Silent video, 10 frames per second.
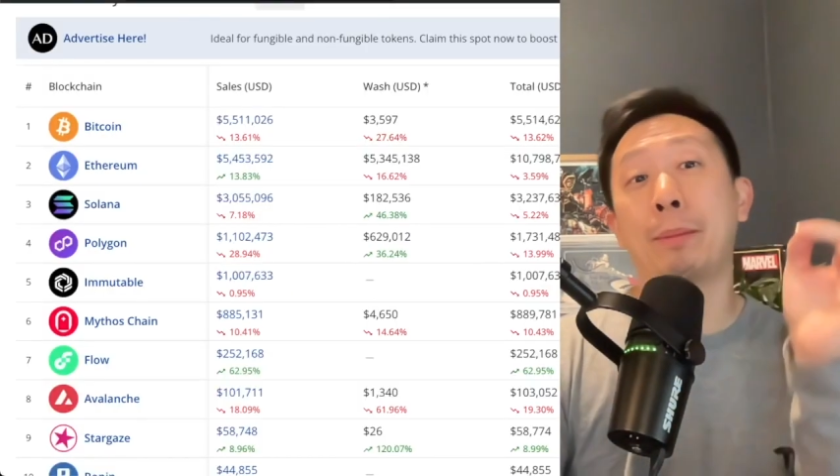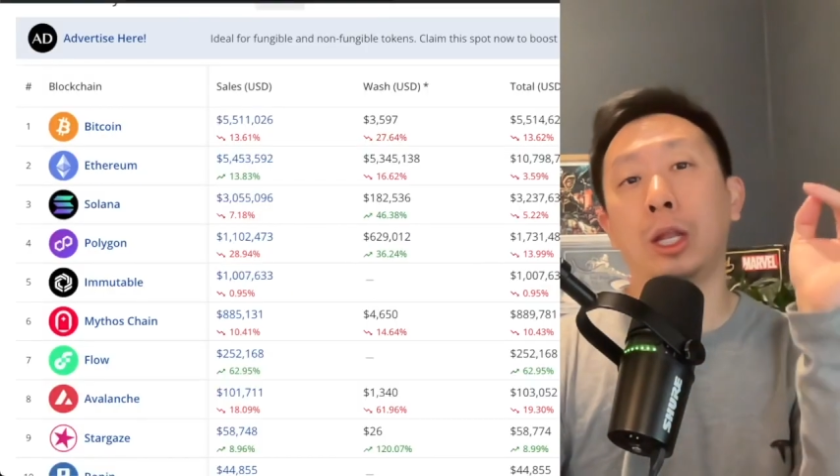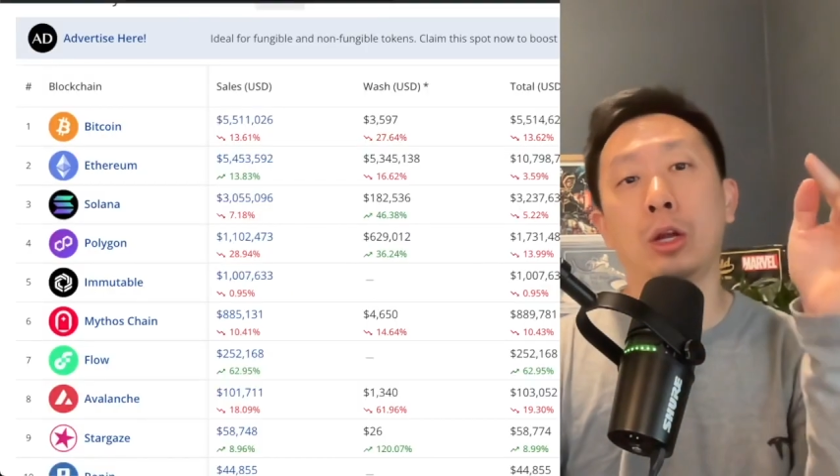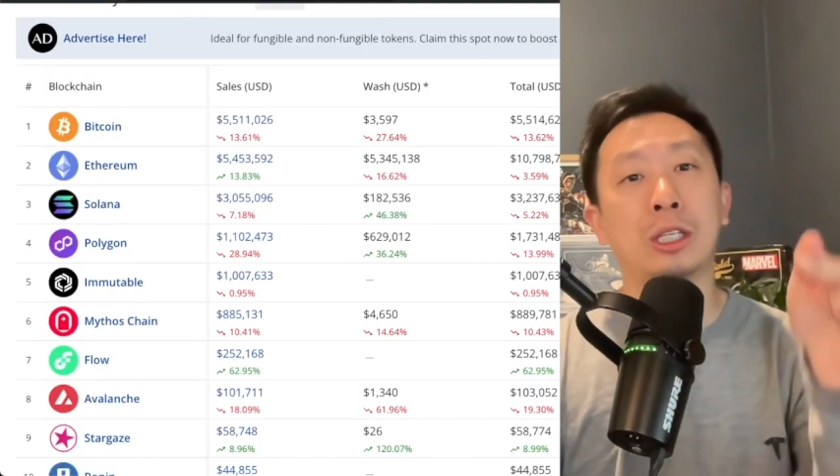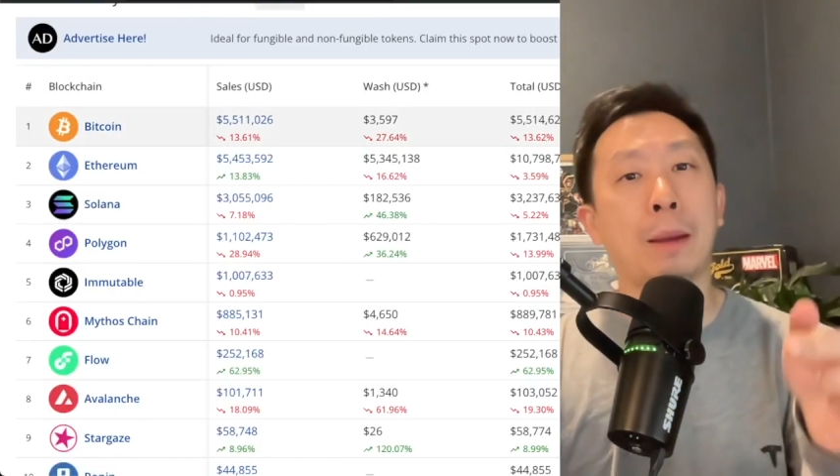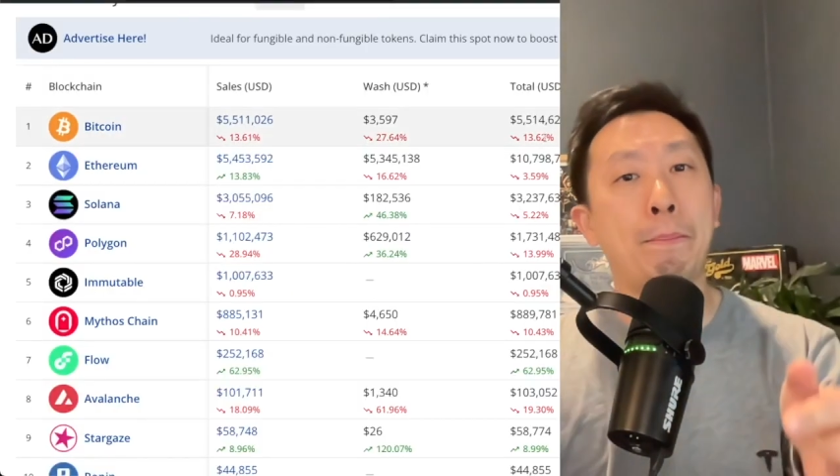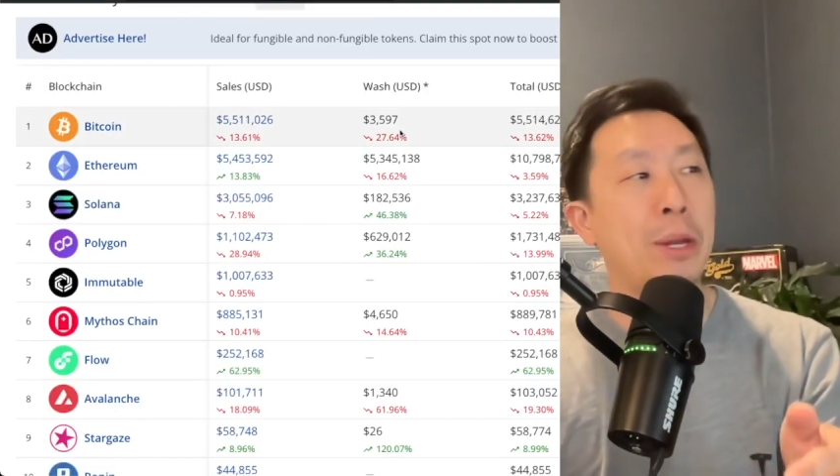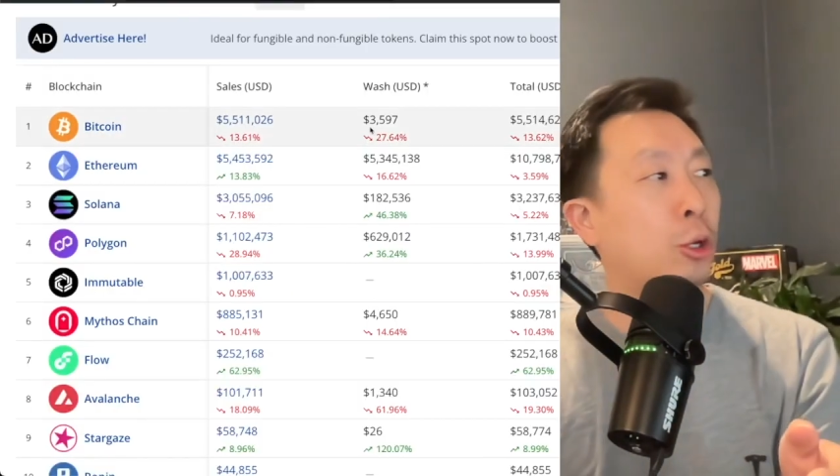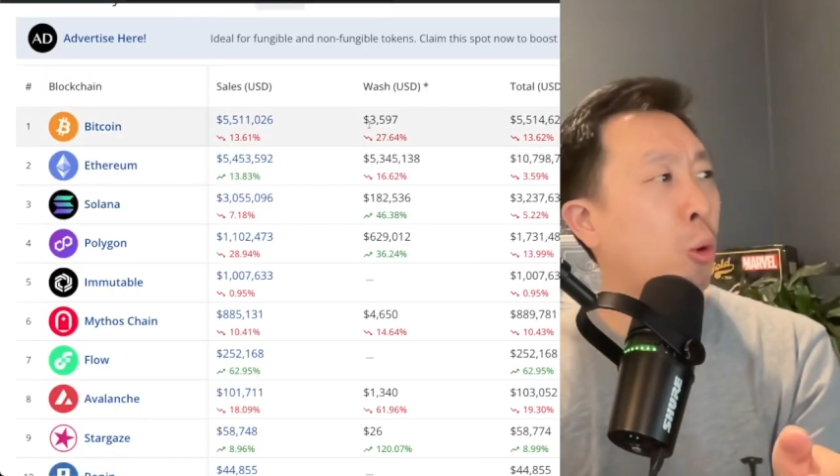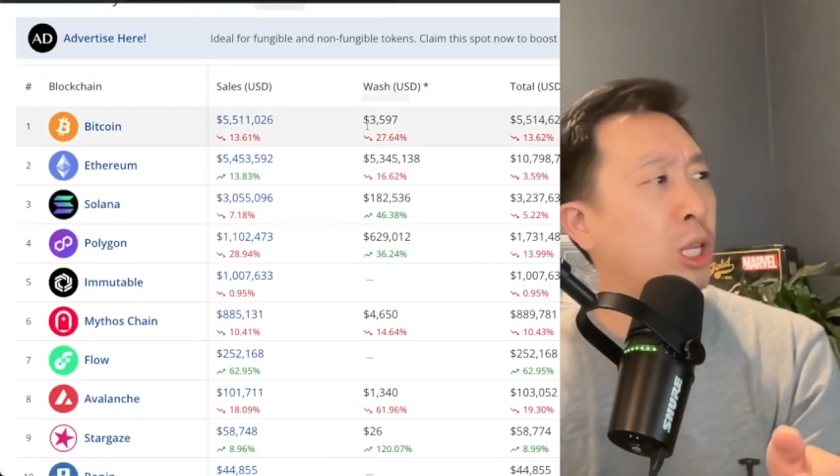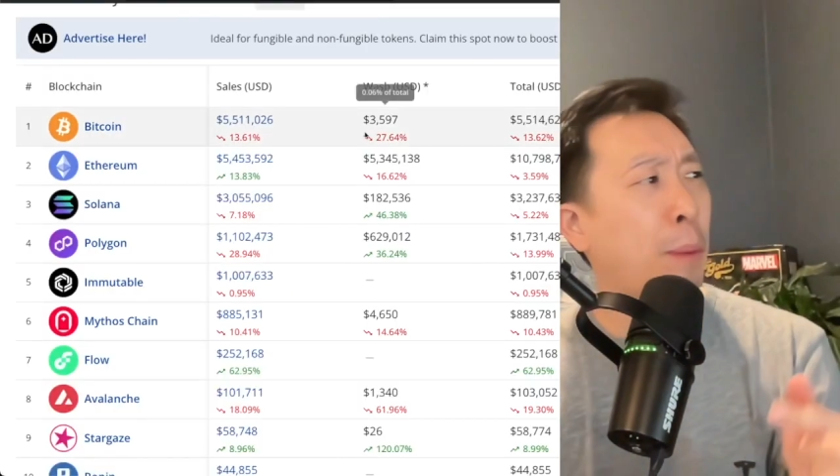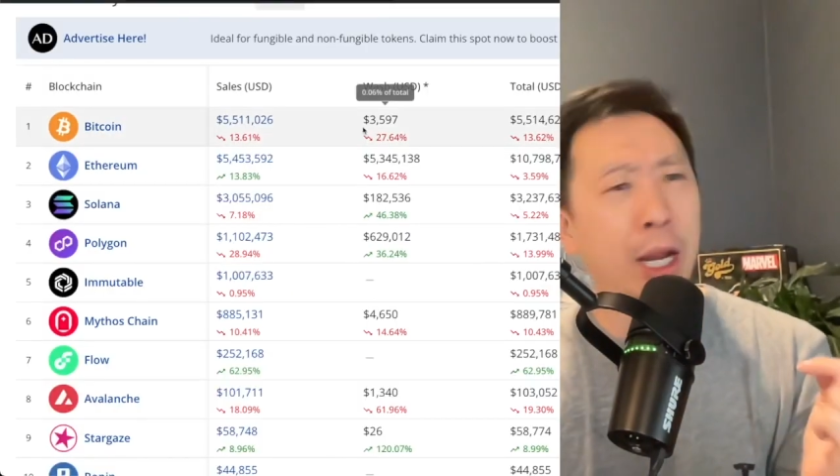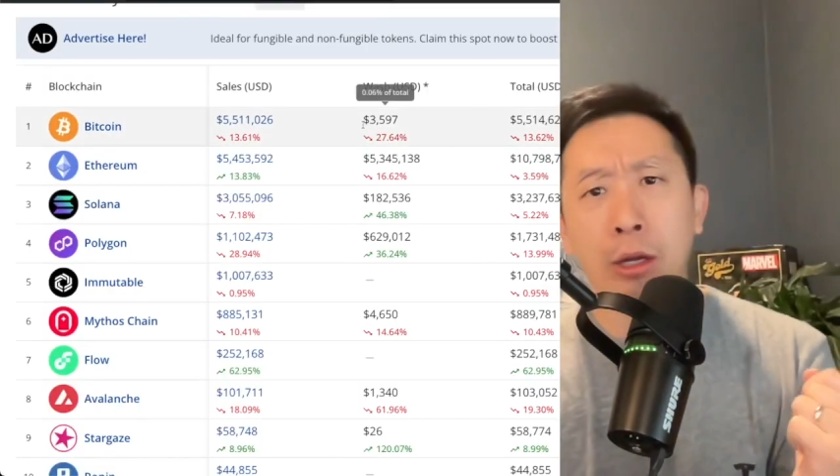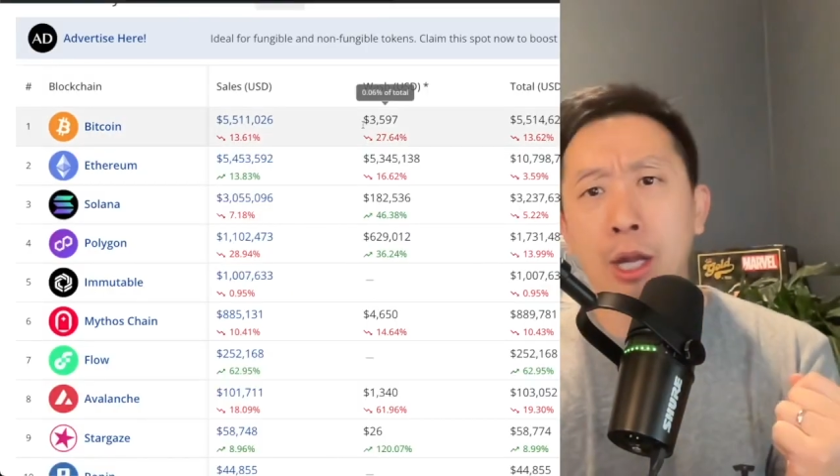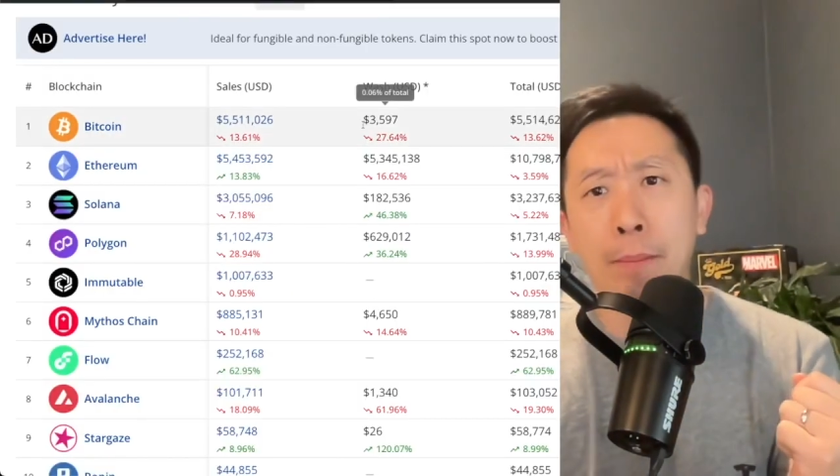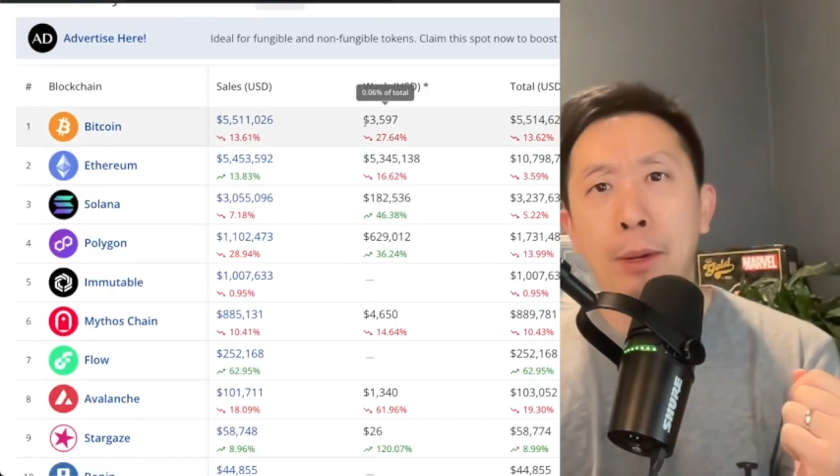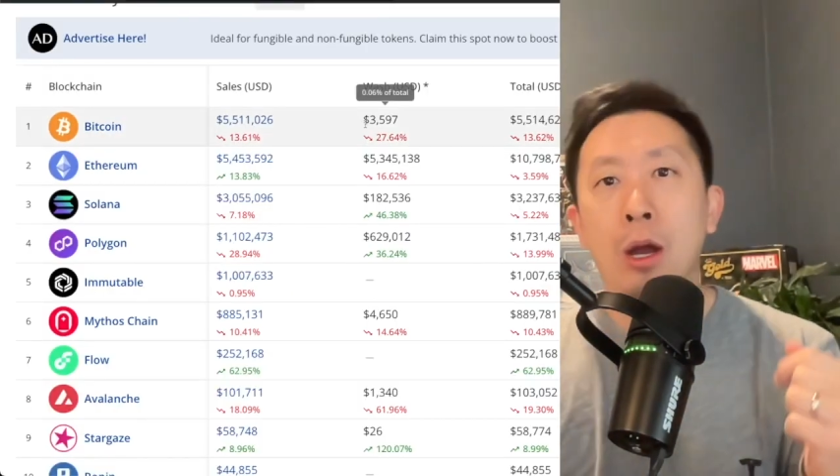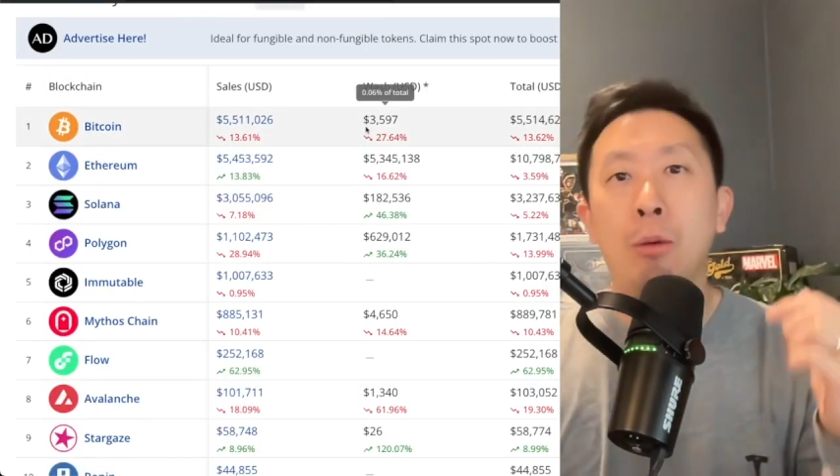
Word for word: but looks like Bitcoin's back on top